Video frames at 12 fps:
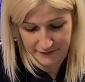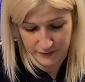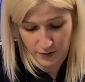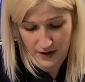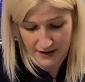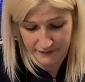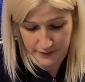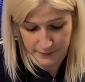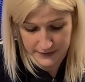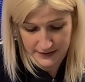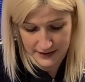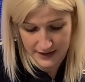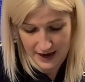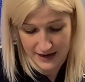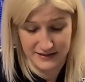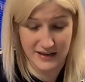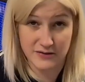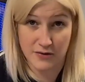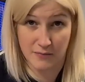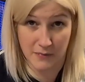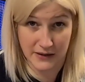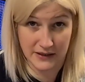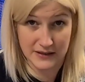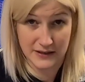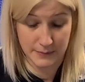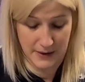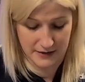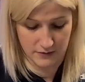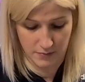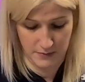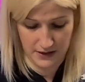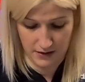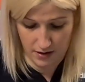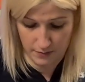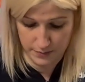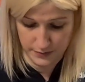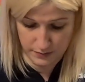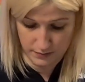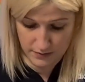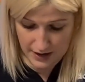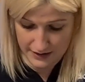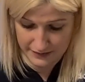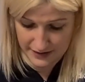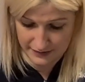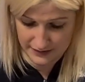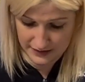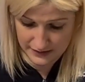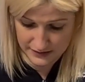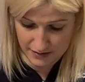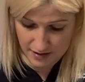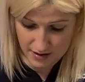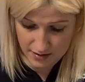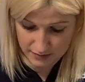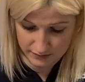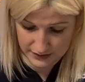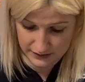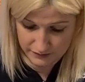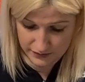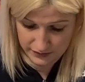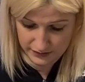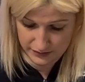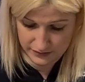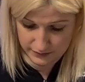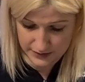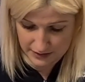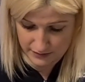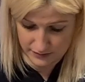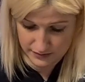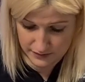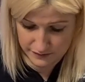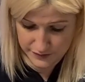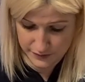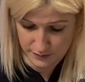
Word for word: not everybody has that sort of money to spend on makeup, so I think these are like really good alternatives.